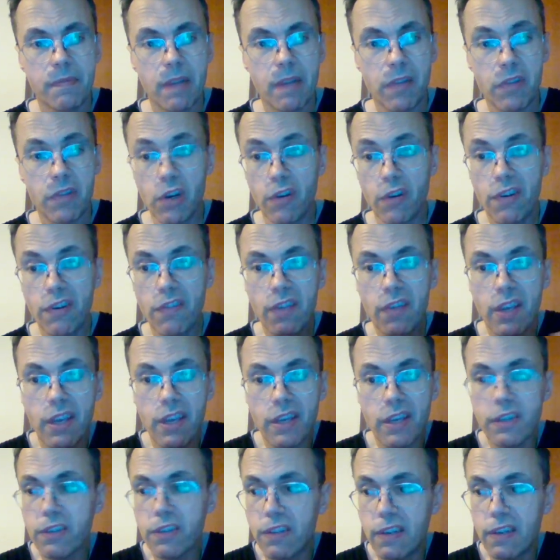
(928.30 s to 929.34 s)
The only thing
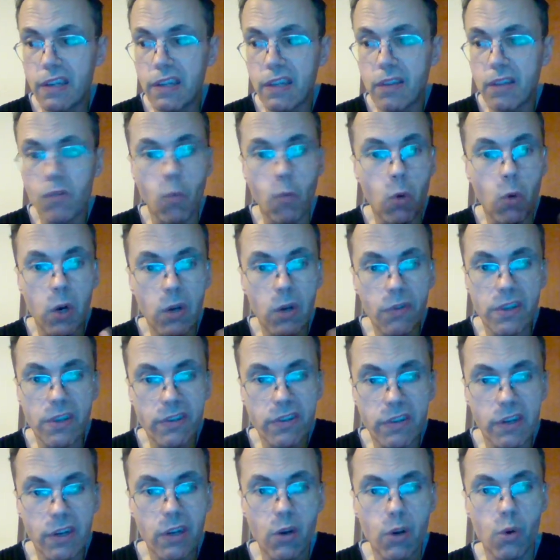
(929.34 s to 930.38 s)
is that the world
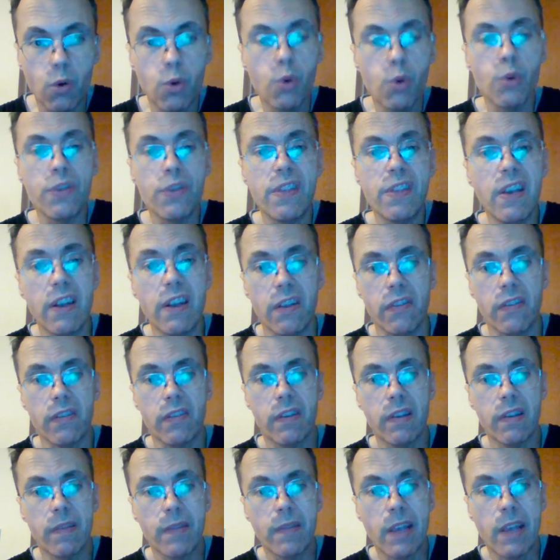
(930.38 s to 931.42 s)
doesn't know who did it
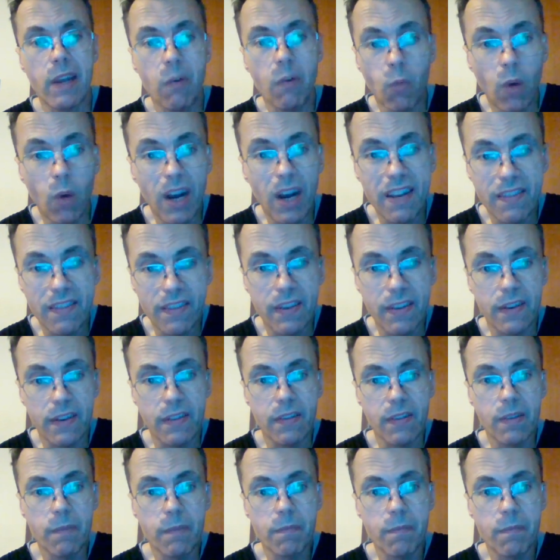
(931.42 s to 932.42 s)
and why did it.